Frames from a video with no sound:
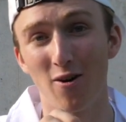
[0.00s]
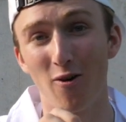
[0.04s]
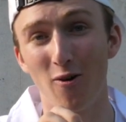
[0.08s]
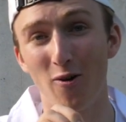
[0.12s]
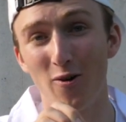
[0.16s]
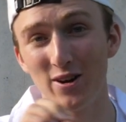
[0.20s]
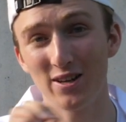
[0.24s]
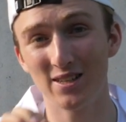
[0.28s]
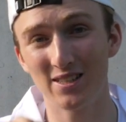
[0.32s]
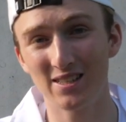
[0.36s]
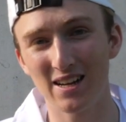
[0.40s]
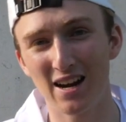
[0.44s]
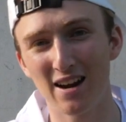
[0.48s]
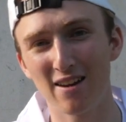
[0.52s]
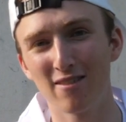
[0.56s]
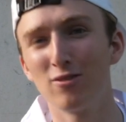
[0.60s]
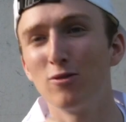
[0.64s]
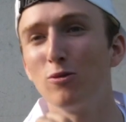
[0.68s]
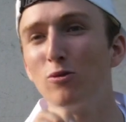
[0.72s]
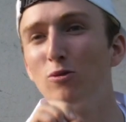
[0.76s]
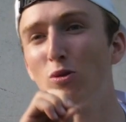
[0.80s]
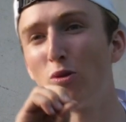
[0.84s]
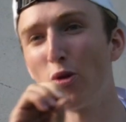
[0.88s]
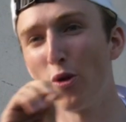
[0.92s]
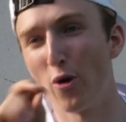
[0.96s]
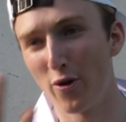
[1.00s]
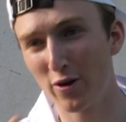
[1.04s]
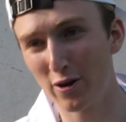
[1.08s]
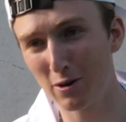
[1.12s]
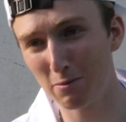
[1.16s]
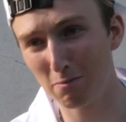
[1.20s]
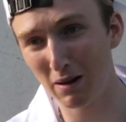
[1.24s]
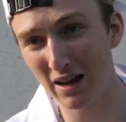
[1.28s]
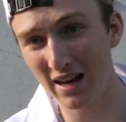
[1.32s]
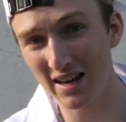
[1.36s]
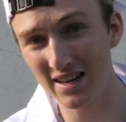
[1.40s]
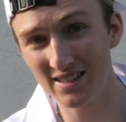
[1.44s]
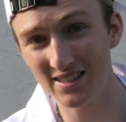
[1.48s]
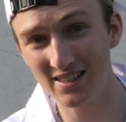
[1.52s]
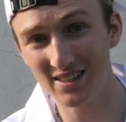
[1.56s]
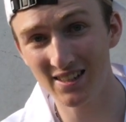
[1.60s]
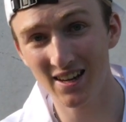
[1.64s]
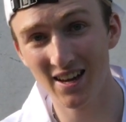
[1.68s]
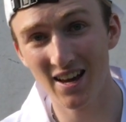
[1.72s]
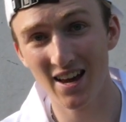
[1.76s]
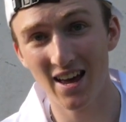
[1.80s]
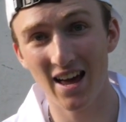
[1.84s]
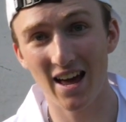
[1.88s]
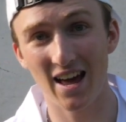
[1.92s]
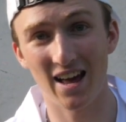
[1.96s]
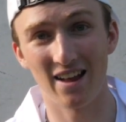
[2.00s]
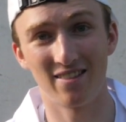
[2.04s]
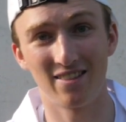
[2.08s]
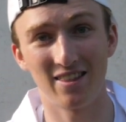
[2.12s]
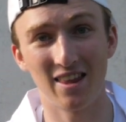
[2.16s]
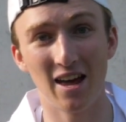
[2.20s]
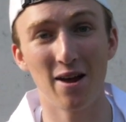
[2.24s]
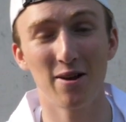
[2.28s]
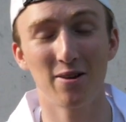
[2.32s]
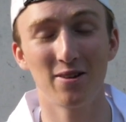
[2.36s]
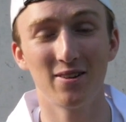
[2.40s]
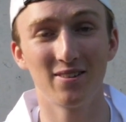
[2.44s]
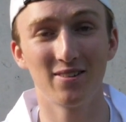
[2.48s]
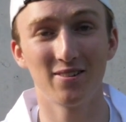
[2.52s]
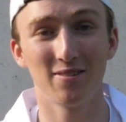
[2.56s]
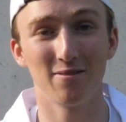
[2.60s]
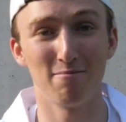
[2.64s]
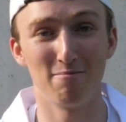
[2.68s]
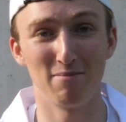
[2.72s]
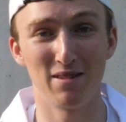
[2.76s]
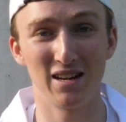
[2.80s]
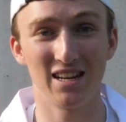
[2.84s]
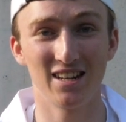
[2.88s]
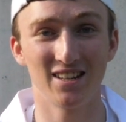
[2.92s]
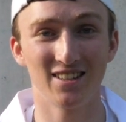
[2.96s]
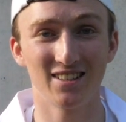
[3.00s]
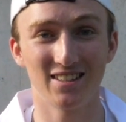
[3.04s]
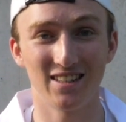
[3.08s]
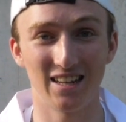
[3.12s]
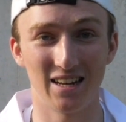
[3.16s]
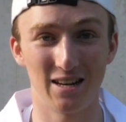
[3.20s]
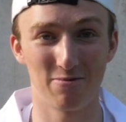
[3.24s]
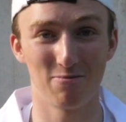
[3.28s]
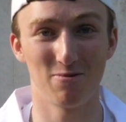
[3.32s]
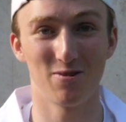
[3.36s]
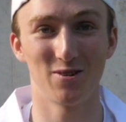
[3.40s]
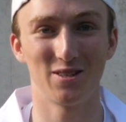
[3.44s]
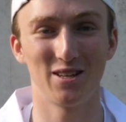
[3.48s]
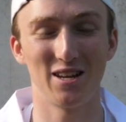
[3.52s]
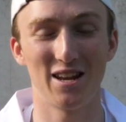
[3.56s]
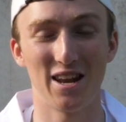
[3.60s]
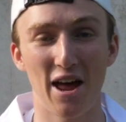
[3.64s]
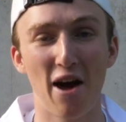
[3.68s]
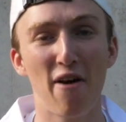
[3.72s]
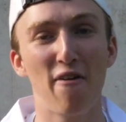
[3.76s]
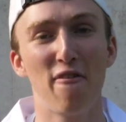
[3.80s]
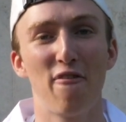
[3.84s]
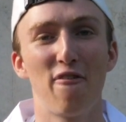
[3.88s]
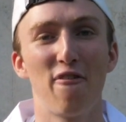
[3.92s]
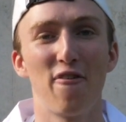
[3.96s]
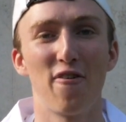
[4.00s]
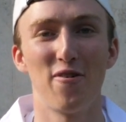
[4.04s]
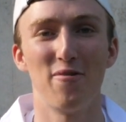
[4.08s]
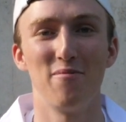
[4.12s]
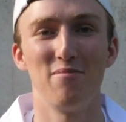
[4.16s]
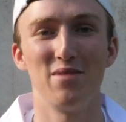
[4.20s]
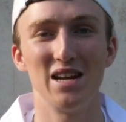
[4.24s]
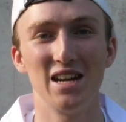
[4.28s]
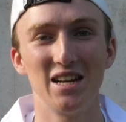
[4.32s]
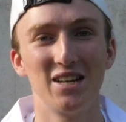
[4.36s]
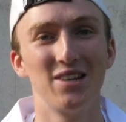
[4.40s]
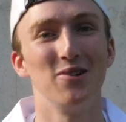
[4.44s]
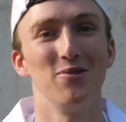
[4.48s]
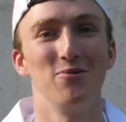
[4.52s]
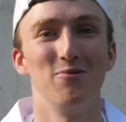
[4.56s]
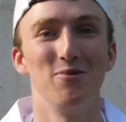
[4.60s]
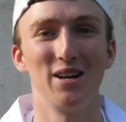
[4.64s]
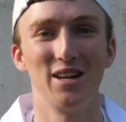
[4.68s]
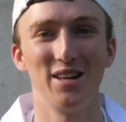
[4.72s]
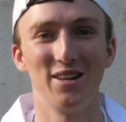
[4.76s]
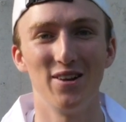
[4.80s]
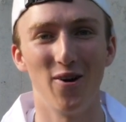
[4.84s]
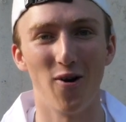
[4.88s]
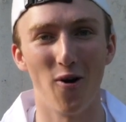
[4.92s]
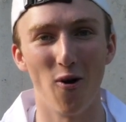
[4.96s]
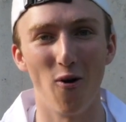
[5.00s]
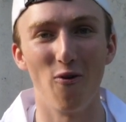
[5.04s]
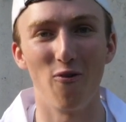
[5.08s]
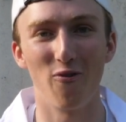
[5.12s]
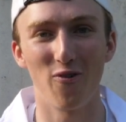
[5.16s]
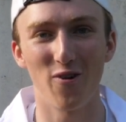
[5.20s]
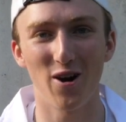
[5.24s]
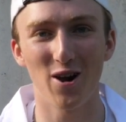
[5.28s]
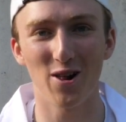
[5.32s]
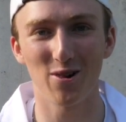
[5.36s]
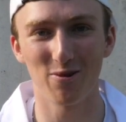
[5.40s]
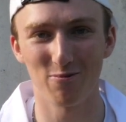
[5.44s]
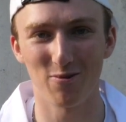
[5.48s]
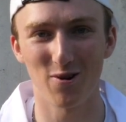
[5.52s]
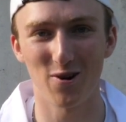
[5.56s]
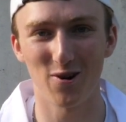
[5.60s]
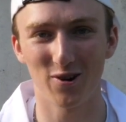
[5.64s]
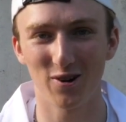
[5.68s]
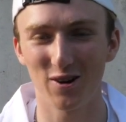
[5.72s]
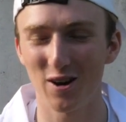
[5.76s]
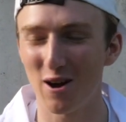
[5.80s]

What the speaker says: Øystein to third place. And that means it was enough for me to win the overall World